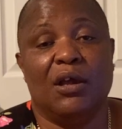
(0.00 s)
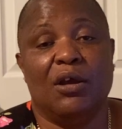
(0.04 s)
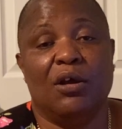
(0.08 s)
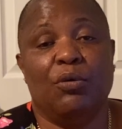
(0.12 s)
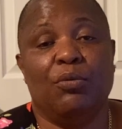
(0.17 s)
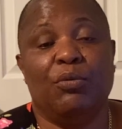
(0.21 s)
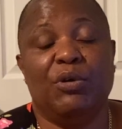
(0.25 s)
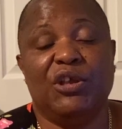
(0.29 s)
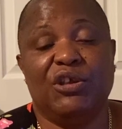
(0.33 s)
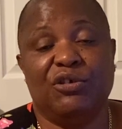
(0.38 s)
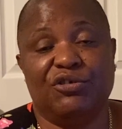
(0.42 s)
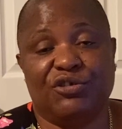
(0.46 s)

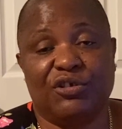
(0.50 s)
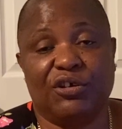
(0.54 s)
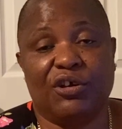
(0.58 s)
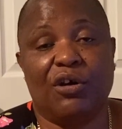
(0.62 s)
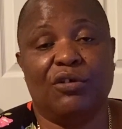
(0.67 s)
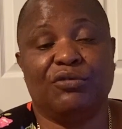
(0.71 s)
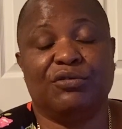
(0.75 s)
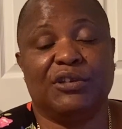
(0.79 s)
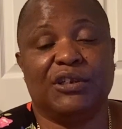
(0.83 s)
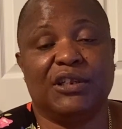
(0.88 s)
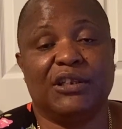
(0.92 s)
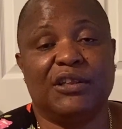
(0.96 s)
we used to
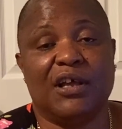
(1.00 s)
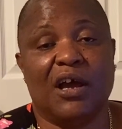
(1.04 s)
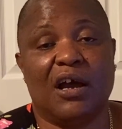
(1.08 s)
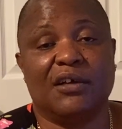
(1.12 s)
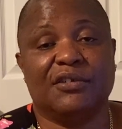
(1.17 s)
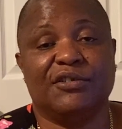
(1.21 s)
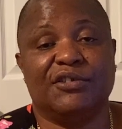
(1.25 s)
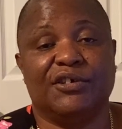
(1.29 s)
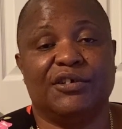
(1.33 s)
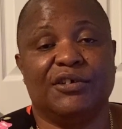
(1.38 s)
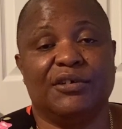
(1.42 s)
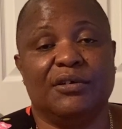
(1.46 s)
go to the
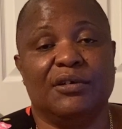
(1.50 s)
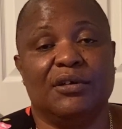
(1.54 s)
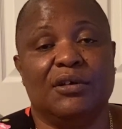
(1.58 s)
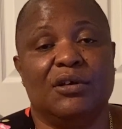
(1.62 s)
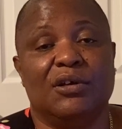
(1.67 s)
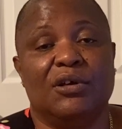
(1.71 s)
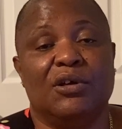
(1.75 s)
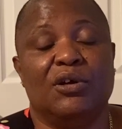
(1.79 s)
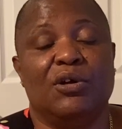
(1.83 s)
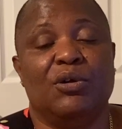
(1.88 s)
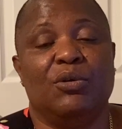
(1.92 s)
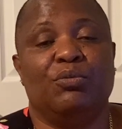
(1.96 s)
doctor
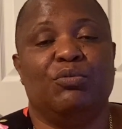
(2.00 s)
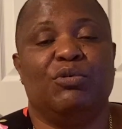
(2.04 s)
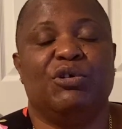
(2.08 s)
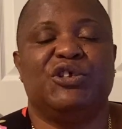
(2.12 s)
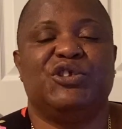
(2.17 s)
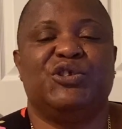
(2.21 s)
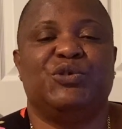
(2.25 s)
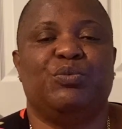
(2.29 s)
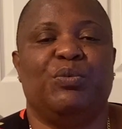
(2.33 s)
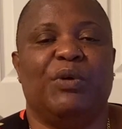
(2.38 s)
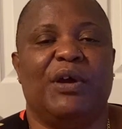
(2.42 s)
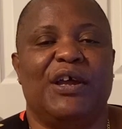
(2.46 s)

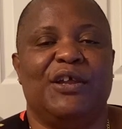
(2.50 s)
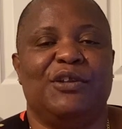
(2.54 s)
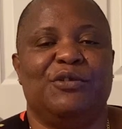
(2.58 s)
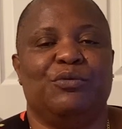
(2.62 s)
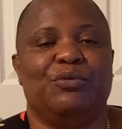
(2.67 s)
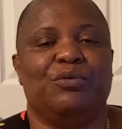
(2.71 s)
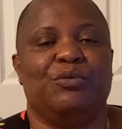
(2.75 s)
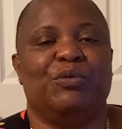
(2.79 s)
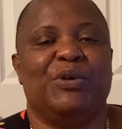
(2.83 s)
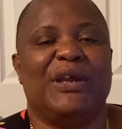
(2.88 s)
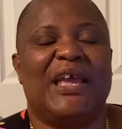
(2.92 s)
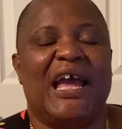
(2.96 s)
was
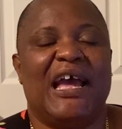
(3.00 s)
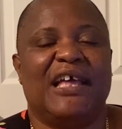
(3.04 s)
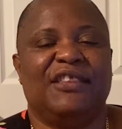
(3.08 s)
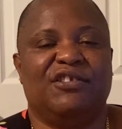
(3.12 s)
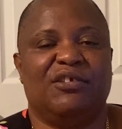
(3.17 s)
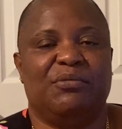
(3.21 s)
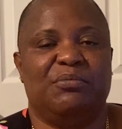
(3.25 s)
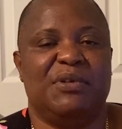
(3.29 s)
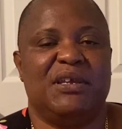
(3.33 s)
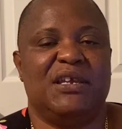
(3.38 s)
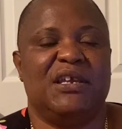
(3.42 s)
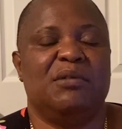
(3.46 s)
when we had
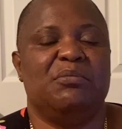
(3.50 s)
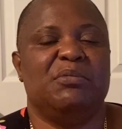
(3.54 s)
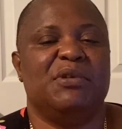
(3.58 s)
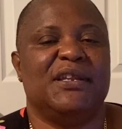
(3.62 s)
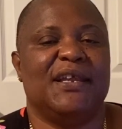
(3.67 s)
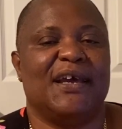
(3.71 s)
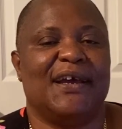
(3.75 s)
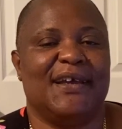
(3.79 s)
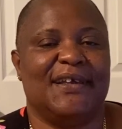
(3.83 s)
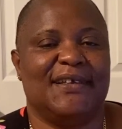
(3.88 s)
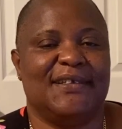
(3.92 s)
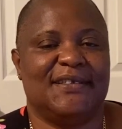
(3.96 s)
to be
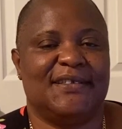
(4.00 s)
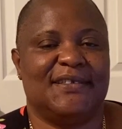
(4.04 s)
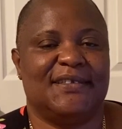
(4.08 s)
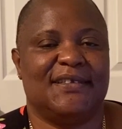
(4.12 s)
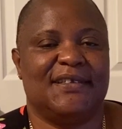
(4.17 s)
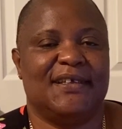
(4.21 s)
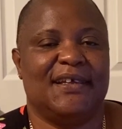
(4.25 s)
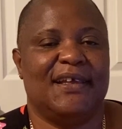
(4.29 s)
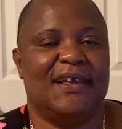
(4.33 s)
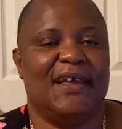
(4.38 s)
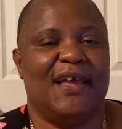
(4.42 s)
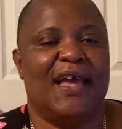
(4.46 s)
immunized,
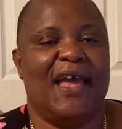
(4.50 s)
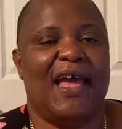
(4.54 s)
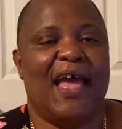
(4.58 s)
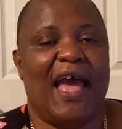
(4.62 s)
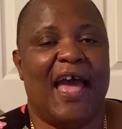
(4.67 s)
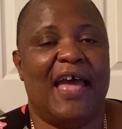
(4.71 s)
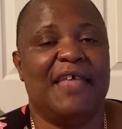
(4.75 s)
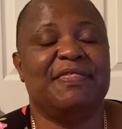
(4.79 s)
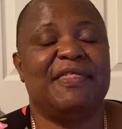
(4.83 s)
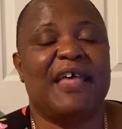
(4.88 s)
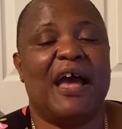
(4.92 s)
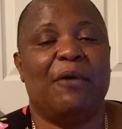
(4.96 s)

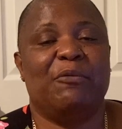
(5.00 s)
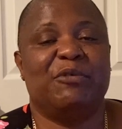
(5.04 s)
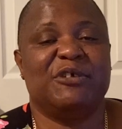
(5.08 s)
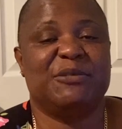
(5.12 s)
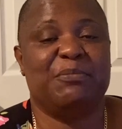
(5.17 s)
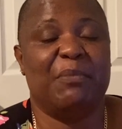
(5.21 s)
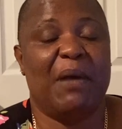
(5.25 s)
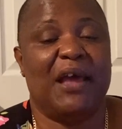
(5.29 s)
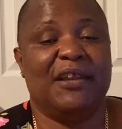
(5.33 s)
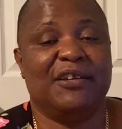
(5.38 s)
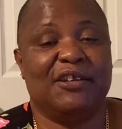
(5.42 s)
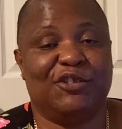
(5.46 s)
and that was
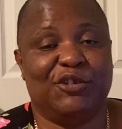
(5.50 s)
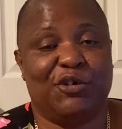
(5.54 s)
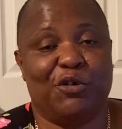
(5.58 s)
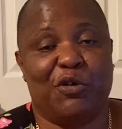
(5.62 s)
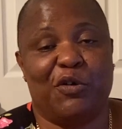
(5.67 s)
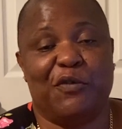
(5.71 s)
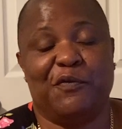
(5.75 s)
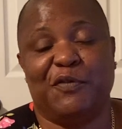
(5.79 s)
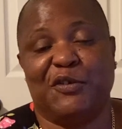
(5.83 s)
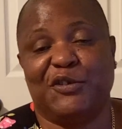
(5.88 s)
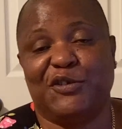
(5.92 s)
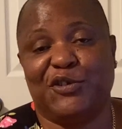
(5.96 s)

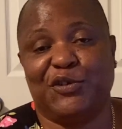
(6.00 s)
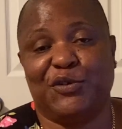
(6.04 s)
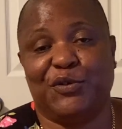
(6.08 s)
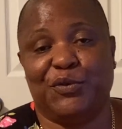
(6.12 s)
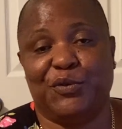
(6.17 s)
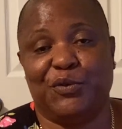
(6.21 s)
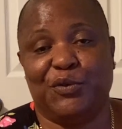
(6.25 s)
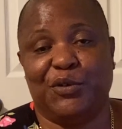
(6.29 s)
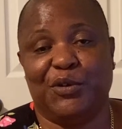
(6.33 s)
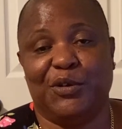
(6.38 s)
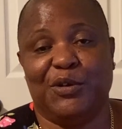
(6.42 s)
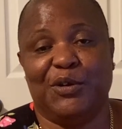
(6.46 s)
mandatory for
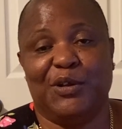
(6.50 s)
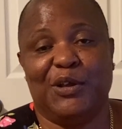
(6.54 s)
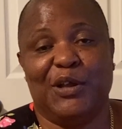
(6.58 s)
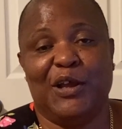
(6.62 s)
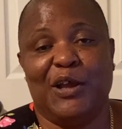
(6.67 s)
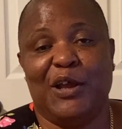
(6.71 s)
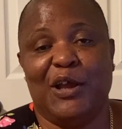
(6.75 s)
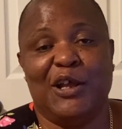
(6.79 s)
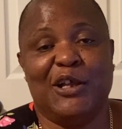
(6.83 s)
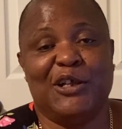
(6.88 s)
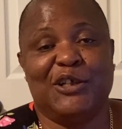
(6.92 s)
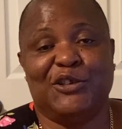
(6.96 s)
school.
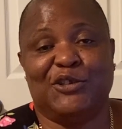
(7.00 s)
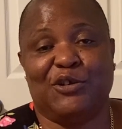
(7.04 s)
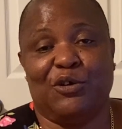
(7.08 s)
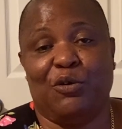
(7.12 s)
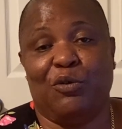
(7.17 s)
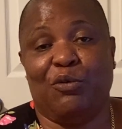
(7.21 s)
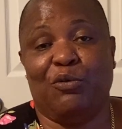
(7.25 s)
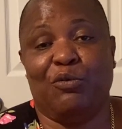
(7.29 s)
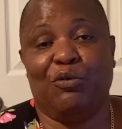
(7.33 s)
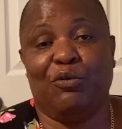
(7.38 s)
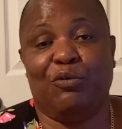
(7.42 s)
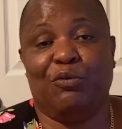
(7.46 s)

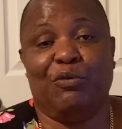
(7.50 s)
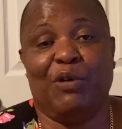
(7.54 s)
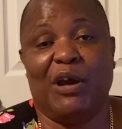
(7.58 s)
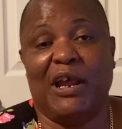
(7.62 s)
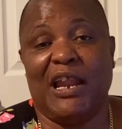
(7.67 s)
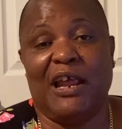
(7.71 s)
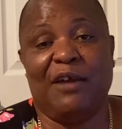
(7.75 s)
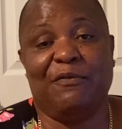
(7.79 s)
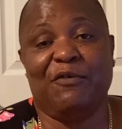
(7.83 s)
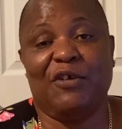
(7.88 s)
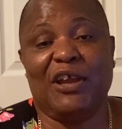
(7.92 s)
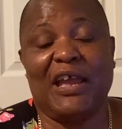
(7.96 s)
So
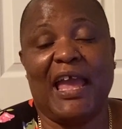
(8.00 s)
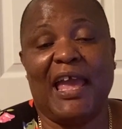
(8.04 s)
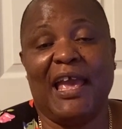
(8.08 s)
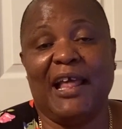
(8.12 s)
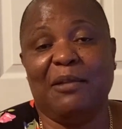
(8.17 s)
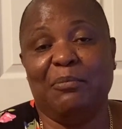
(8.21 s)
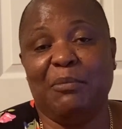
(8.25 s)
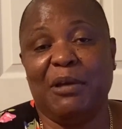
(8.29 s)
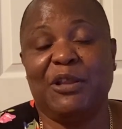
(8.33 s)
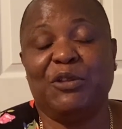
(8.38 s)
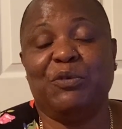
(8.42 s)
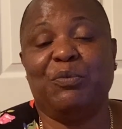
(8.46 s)
whatever
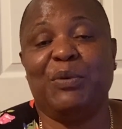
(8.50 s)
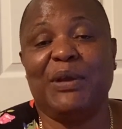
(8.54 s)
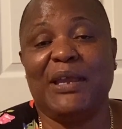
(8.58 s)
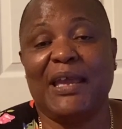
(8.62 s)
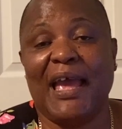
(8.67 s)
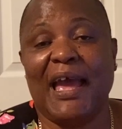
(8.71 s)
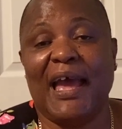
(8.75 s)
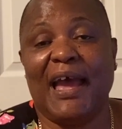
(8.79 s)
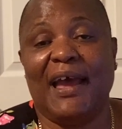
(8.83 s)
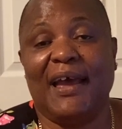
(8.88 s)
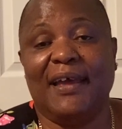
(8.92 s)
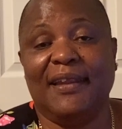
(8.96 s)
ailment we
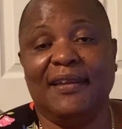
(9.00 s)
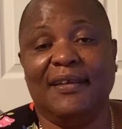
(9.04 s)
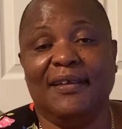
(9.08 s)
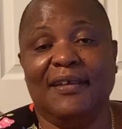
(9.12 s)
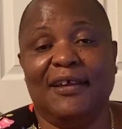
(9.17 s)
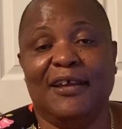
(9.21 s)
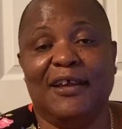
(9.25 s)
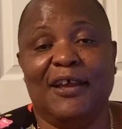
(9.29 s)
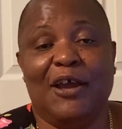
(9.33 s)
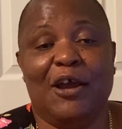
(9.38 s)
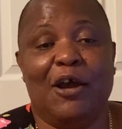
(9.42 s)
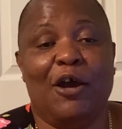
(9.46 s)
had,
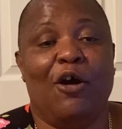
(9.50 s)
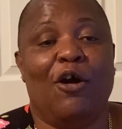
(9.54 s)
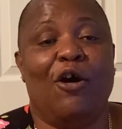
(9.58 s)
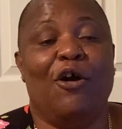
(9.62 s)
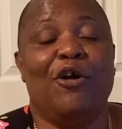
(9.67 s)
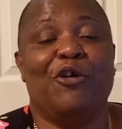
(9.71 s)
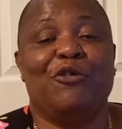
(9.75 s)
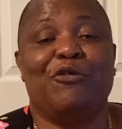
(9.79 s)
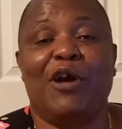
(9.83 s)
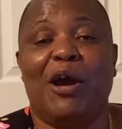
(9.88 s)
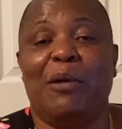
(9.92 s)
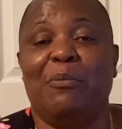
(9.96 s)

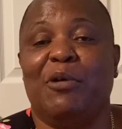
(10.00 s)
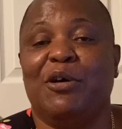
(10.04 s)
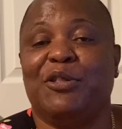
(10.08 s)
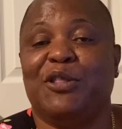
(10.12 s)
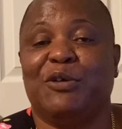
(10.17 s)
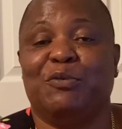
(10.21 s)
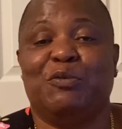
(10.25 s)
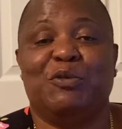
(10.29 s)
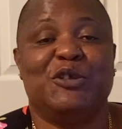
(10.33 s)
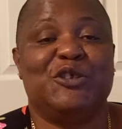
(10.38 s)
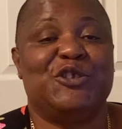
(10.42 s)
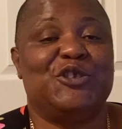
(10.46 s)
our
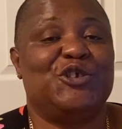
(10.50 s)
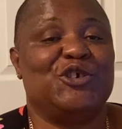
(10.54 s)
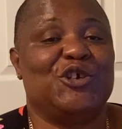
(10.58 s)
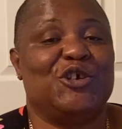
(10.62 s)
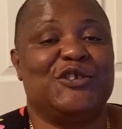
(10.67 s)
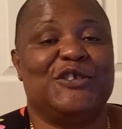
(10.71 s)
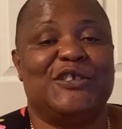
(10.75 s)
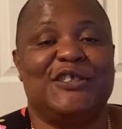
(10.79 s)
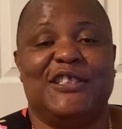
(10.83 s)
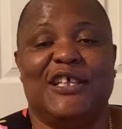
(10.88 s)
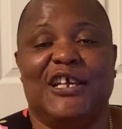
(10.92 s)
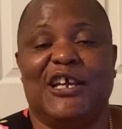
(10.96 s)
grandmother was
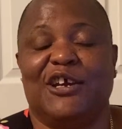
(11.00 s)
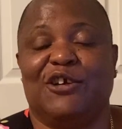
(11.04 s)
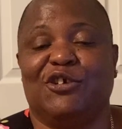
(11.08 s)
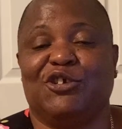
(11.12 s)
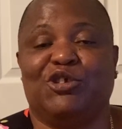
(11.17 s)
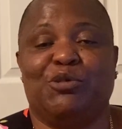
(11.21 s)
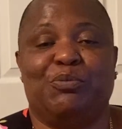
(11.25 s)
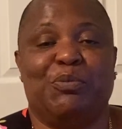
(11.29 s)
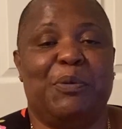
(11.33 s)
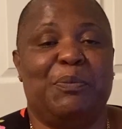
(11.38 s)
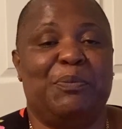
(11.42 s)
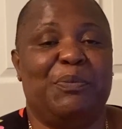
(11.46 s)
just there
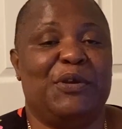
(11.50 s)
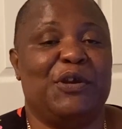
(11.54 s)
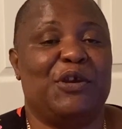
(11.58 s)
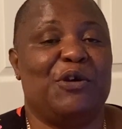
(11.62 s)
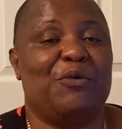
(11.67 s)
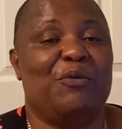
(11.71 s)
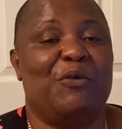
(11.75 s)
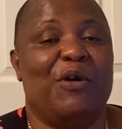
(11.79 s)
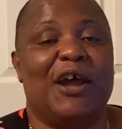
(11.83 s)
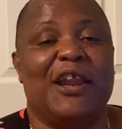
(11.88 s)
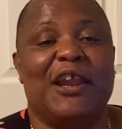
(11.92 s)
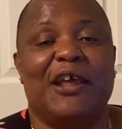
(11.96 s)
to prepare
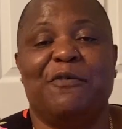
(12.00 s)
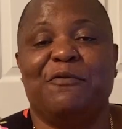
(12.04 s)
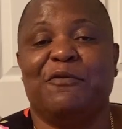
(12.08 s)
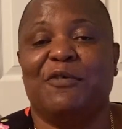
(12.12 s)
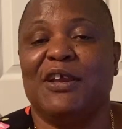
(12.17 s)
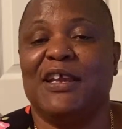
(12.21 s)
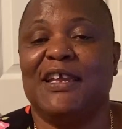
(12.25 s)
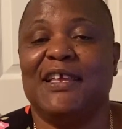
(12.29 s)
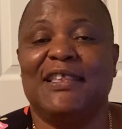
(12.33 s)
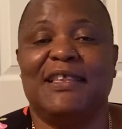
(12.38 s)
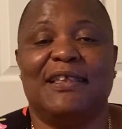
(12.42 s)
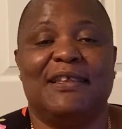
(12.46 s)
whatever
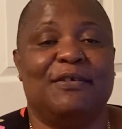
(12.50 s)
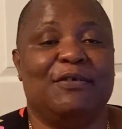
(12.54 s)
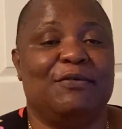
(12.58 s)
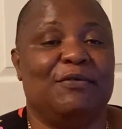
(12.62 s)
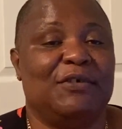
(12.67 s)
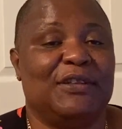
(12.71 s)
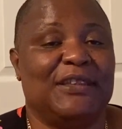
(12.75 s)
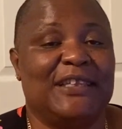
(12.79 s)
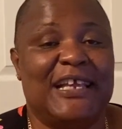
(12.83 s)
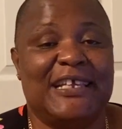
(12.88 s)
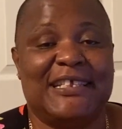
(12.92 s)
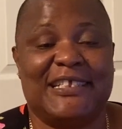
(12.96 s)
it
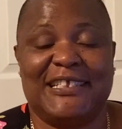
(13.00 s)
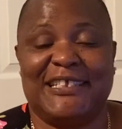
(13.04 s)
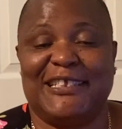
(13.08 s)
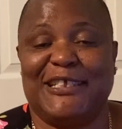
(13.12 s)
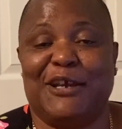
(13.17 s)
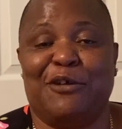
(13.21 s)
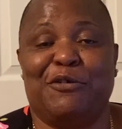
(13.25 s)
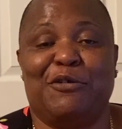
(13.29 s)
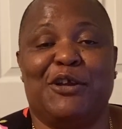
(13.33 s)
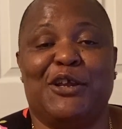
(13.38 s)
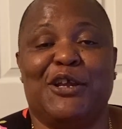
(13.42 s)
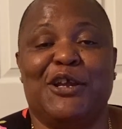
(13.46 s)

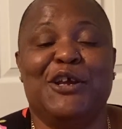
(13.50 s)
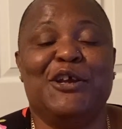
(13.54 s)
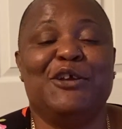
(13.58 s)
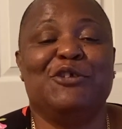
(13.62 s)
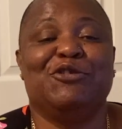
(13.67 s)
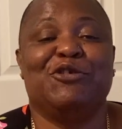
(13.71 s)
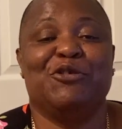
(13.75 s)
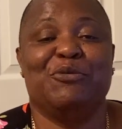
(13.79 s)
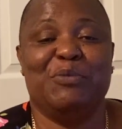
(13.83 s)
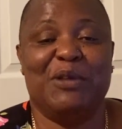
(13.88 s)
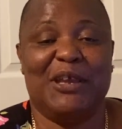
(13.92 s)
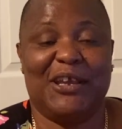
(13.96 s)
necessary
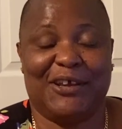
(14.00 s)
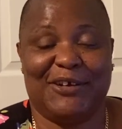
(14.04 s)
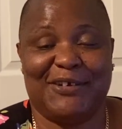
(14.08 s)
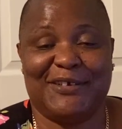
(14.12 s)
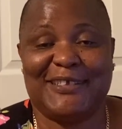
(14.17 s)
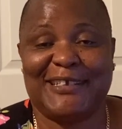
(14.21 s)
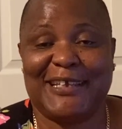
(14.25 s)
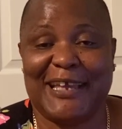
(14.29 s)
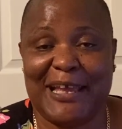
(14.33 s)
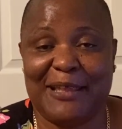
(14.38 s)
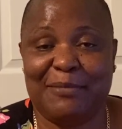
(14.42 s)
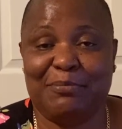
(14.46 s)
to make
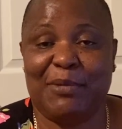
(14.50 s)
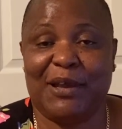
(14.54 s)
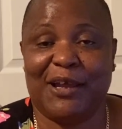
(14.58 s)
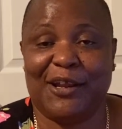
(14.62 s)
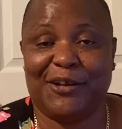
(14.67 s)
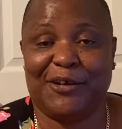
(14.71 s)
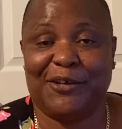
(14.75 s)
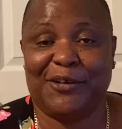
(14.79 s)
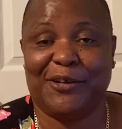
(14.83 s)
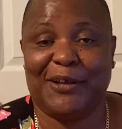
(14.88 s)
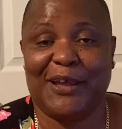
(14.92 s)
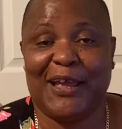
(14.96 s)
us get
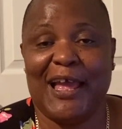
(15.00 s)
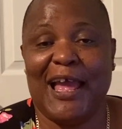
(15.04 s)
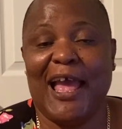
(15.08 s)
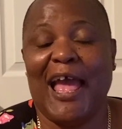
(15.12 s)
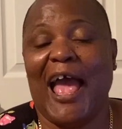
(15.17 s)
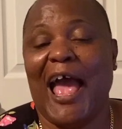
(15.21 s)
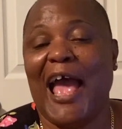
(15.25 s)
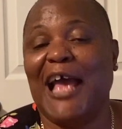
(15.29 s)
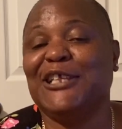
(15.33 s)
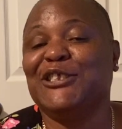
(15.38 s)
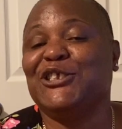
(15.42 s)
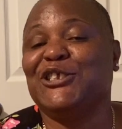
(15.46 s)
better.
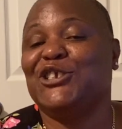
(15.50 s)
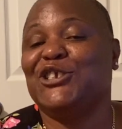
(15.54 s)
And